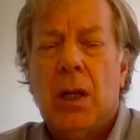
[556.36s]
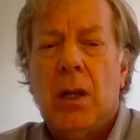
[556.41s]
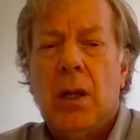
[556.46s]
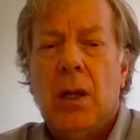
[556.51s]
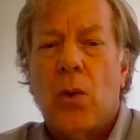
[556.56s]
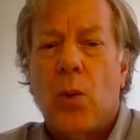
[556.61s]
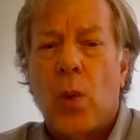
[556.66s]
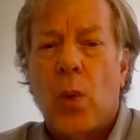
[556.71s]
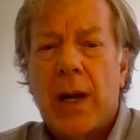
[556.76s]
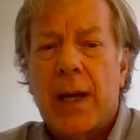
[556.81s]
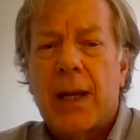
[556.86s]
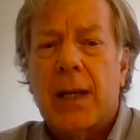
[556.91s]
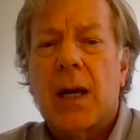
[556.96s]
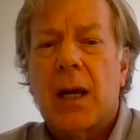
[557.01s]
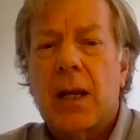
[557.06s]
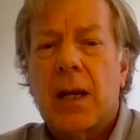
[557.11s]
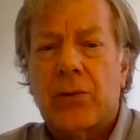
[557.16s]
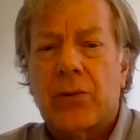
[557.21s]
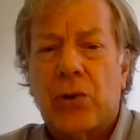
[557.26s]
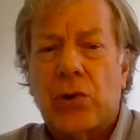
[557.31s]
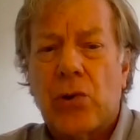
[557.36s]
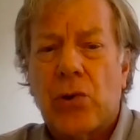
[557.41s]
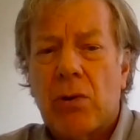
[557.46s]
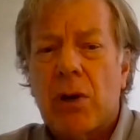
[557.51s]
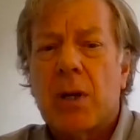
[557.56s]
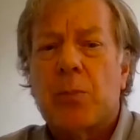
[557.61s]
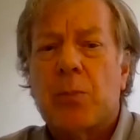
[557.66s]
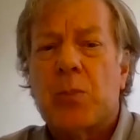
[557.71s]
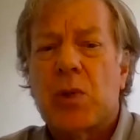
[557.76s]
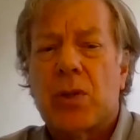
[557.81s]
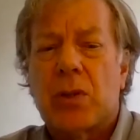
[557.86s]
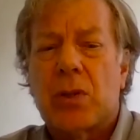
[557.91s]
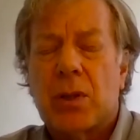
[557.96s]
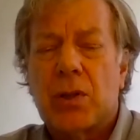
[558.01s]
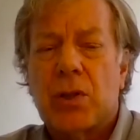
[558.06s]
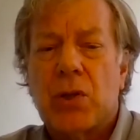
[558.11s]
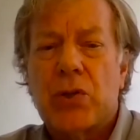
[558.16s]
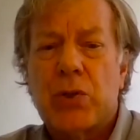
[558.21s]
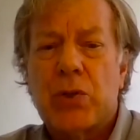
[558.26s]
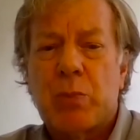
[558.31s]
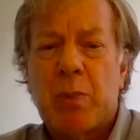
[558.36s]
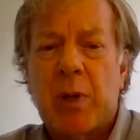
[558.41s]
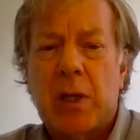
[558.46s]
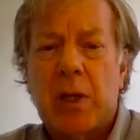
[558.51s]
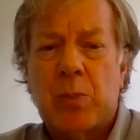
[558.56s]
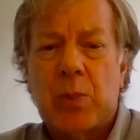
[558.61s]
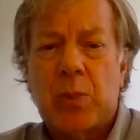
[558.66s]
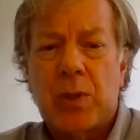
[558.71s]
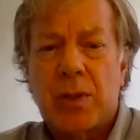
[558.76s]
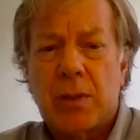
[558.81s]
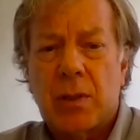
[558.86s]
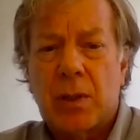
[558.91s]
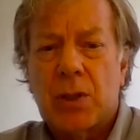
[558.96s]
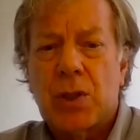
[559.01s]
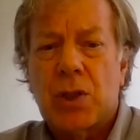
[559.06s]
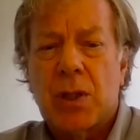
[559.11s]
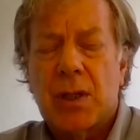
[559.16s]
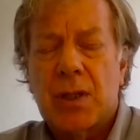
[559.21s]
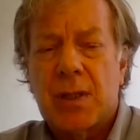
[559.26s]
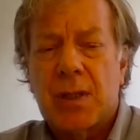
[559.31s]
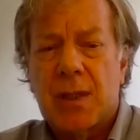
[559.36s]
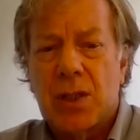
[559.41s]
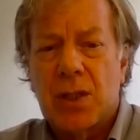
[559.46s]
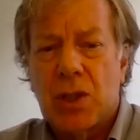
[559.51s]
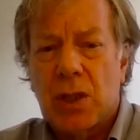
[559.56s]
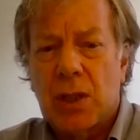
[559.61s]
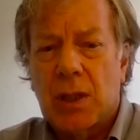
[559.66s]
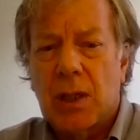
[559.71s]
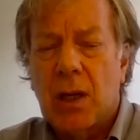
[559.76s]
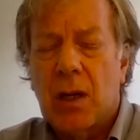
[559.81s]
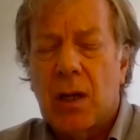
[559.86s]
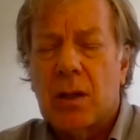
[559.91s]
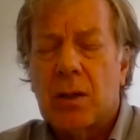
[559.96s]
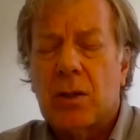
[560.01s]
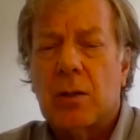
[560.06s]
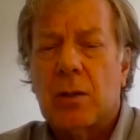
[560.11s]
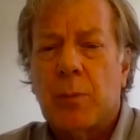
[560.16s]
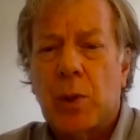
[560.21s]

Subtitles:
why it kind of gripped the newspapers, not just in Chicago,